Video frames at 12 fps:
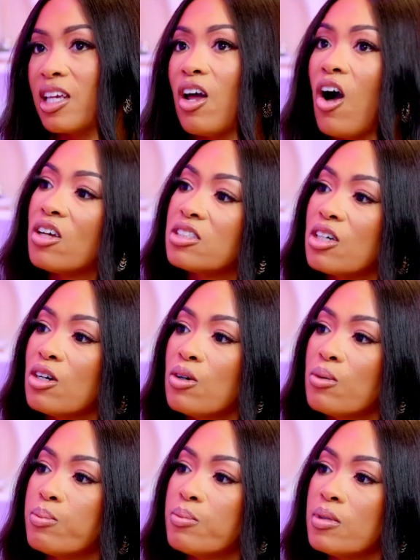then
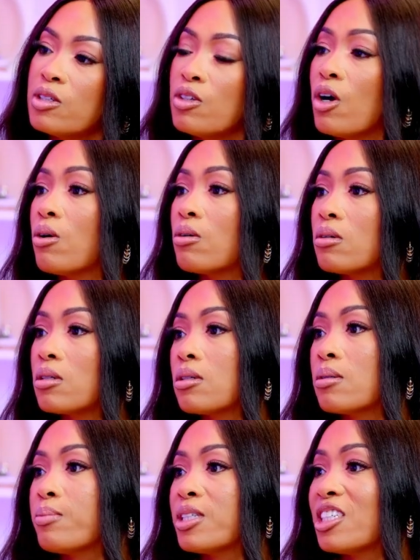also, you know,
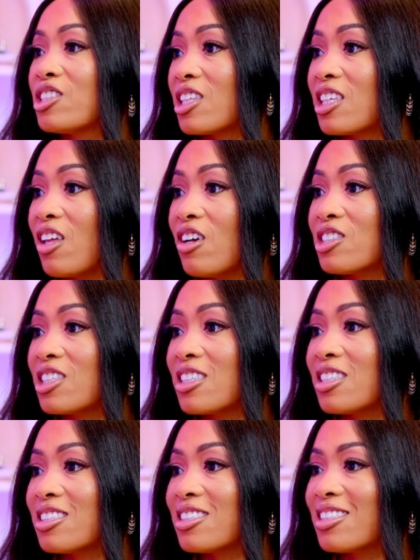potentially launching
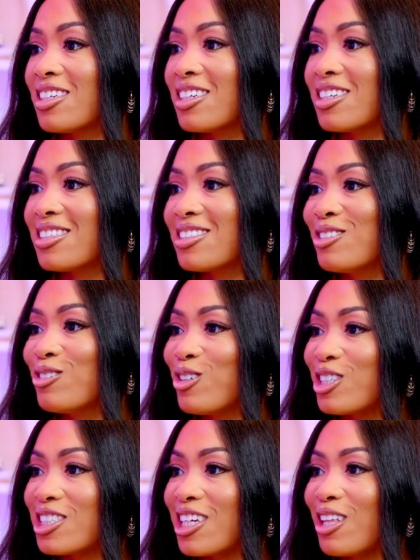this new
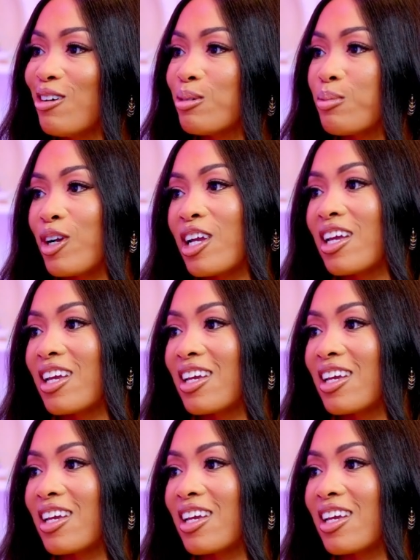Christian clothing brand.